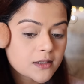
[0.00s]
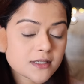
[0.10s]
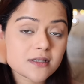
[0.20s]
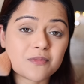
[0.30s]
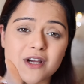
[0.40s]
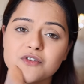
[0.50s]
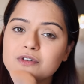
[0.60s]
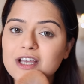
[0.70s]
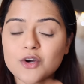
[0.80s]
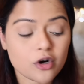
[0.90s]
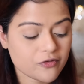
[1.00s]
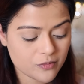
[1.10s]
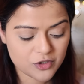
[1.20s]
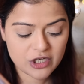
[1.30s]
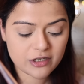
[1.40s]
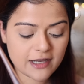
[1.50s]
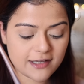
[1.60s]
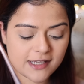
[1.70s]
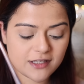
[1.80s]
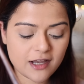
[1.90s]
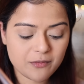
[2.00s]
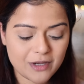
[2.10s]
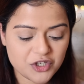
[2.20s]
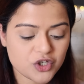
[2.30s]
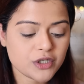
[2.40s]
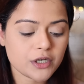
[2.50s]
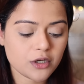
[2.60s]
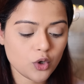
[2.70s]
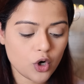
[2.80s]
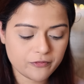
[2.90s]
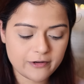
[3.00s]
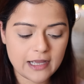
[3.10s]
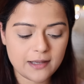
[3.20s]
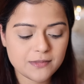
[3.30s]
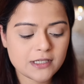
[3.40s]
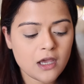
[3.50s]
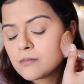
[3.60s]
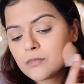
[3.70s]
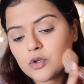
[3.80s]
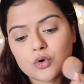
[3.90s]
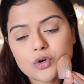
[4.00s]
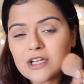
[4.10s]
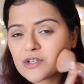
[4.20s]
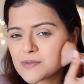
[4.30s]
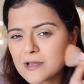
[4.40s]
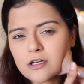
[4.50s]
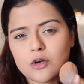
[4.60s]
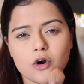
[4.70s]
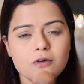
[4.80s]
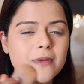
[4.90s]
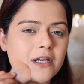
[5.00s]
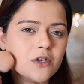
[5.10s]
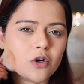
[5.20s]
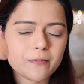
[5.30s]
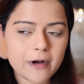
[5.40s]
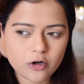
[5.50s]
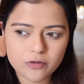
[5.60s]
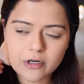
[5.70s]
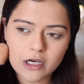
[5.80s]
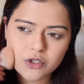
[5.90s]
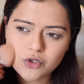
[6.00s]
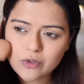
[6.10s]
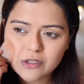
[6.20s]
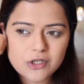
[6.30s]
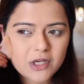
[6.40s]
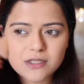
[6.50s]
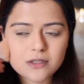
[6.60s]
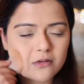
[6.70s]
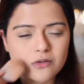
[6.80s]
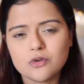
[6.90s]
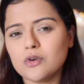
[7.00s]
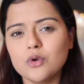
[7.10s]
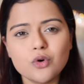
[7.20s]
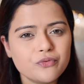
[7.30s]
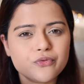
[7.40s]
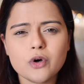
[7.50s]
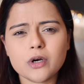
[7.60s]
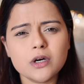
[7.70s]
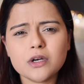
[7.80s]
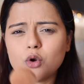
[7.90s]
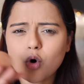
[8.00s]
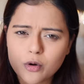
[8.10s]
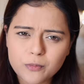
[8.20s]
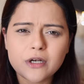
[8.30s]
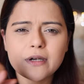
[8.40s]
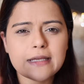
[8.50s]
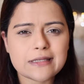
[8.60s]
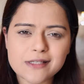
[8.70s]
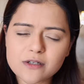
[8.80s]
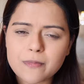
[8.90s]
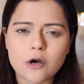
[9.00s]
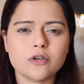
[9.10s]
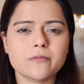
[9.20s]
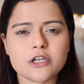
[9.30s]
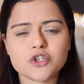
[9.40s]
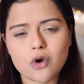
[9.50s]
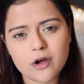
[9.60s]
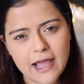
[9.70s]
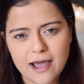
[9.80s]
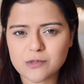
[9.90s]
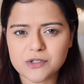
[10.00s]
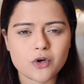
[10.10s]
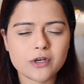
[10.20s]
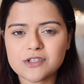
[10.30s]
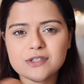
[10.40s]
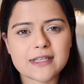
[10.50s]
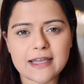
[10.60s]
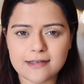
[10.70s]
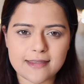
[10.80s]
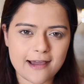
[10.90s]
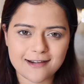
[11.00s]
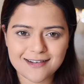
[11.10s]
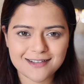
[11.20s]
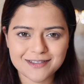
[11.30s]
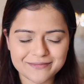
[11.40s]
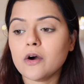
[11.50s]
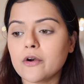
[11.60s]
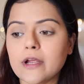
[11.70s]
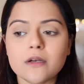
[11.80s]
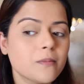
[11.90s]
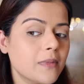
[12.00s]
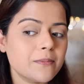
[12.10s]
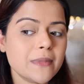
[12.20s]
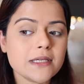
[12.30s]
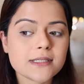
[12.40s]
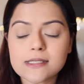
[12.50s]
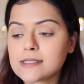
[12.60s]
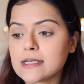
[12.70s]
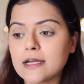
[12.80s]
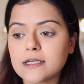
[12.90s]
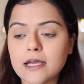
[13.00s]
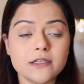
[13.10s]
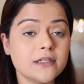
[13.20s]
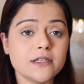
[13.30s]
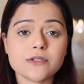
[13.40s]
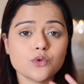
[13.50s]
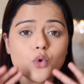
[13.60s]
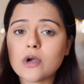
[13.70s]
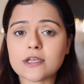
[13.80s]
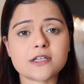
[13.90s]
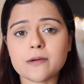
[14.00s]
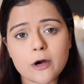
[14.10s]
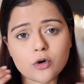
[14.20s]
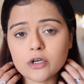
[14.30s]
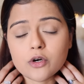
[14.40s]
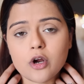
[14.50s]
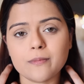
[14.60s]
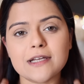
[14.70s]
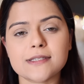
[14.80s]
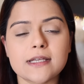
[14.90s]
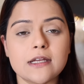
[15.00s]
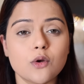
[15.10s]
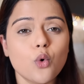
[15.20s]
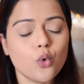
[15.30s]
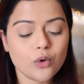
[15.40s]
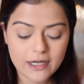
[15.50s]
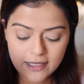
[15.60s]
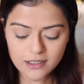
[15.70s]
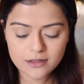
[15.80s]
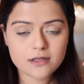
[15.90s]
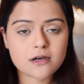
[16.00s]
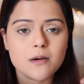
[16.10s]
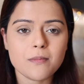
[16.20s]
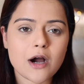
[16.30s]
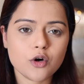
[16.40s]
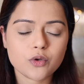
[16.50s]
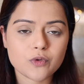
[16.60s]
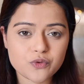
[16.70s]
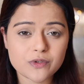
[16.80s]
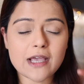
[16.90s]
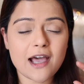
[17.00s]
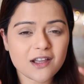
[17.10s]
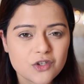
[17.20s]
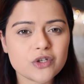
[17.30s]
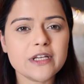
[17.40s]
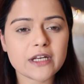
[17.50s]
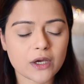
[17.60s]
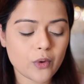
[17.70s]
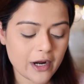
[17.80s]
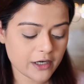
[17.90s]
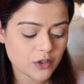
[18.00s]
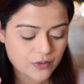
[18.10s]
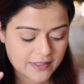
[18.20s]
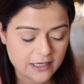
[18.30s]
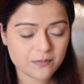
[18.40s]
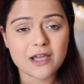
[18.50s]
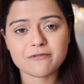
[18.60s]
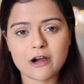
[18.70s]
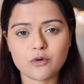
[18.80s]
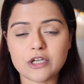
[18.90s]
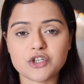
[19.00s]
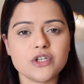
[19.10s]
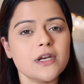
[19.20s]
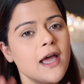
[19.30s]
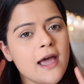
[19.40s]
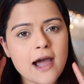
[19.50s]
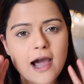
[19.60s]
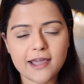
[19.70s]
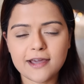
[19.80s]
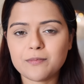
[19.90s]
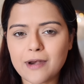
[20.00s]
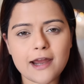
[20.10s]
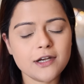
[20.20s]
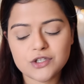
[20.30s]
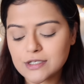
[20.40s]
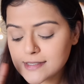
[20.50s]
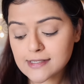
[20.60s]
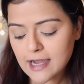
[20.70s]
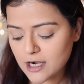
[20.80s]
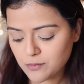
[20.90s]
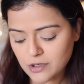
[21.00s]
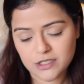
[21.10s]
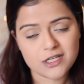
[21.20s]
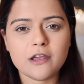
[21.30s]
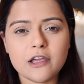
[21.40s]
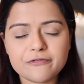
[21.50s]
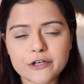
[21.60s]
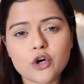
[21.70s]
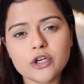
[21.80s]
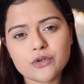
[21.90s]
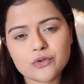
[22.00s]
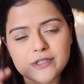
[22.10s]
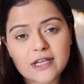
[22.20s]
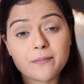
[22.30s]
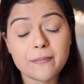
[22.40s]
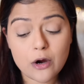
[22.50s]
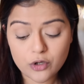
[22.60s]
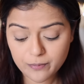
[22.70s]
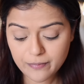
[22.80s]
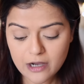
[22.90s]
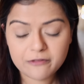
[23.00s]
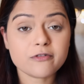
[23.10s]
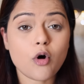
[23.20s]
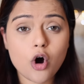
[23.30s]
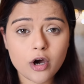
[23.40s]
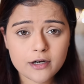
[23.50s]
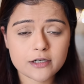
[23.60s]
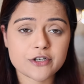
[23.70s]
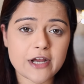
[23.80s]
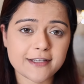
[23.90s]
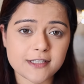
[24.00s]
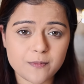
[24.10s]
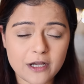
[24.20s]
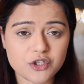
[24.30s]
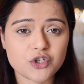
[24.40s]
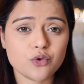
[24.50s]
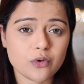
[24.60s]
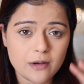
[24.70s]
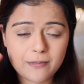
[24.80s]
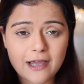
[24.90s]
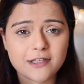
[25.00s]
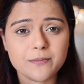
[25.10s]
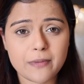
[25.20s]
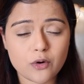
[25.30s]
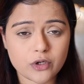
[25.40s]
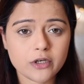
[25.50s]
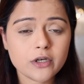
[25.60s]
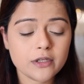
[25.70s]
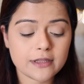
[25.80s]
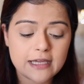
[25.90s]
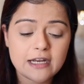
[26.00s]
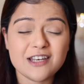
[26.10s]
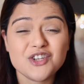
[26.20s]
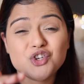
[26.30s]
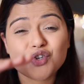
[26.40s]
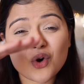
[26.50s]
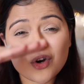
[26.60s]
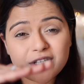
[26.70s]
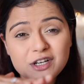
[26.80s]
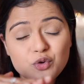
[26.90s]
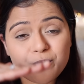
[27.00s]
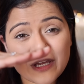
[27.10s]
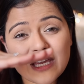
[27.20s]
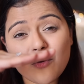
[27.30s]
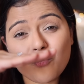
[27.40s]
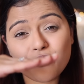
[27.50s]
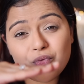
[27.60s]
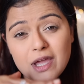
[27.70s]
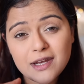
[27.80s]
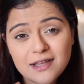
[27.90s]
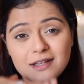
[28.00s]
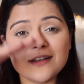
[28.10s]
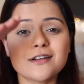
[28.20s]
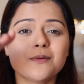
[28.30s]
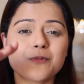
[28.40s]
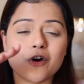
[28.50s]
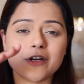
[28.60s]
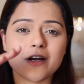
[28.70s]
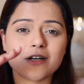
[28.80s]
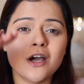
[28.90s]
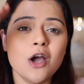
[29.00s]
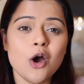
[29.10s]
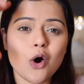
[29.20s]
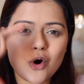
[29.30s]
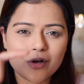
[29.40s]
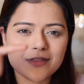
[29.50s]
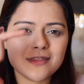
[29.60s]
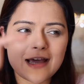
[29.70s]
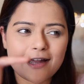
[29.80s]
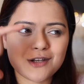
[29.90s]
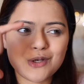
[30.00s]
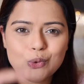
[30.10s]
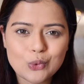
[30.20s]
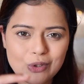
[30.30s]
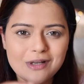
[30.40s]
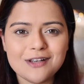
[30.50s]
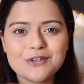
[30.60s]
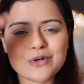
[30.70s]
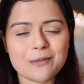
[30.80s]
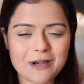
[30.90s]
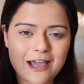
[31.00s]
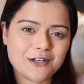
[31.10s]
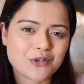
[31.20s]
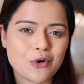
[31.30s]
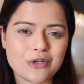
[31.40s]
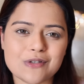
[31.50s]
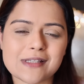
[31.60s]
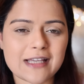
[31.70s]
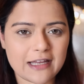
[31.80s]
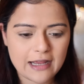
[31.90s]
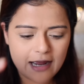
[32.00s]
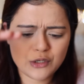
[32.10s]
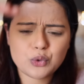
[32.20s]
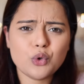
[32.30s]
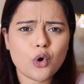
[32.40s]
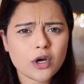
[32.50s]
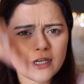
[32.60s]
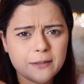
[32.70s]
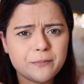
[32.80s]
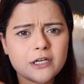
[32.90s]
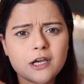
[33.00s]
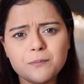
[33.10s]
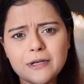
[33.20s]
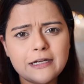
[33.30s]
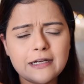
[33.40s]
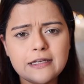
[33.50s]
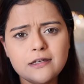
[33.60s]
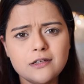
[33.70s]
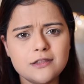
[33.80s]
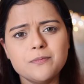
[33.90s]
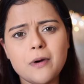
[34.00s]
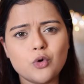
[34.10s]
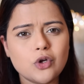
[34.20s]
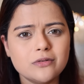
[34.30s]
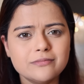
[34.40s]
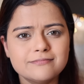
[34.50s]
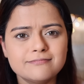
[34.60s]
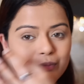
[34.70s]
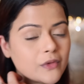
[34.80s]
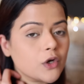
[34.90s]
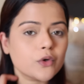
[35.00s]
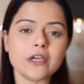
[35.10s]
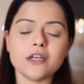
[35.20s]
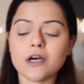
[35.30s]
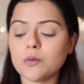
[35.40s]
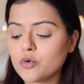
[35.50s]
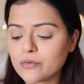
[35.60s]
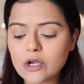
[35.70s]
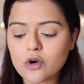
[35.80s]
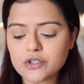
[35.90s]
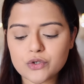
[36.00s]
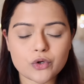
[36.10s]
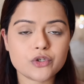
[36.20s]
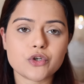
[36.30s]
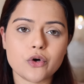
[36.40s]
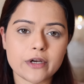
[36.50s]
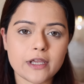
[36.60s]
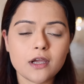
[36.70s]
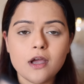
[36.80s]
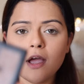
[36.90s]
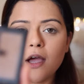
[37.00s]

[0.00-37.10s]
This is a brush which I got from Shein, guys. I think I mentioned it a lot of times. You don't need to spend a lot of money on a powder brush. You can just, you know, look for a normal, decent powder brush on Amazon and just get that. Alright, my base is set and there's no extra powder on my skin. Only the amount which was actually required to set my foundation, I applied just that much. If at all you're using a powder puff or a dry sponge to apply the powder, then ensure that you're picking very little product on that tool to apply it on your skin, and do not dip it completely in the powder. Okay, now moving on to contouring.